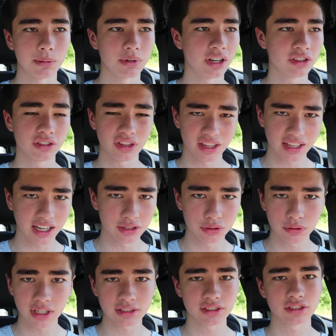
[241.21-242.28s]
But other than that,
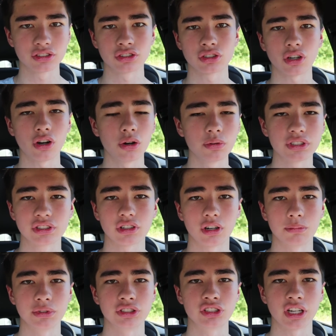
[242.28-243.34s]
you guys could just always
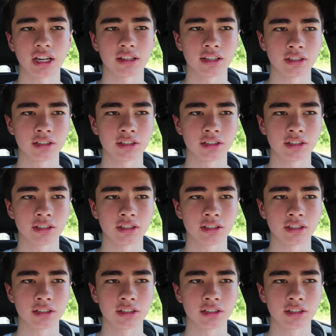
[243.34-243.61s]
call me Jack.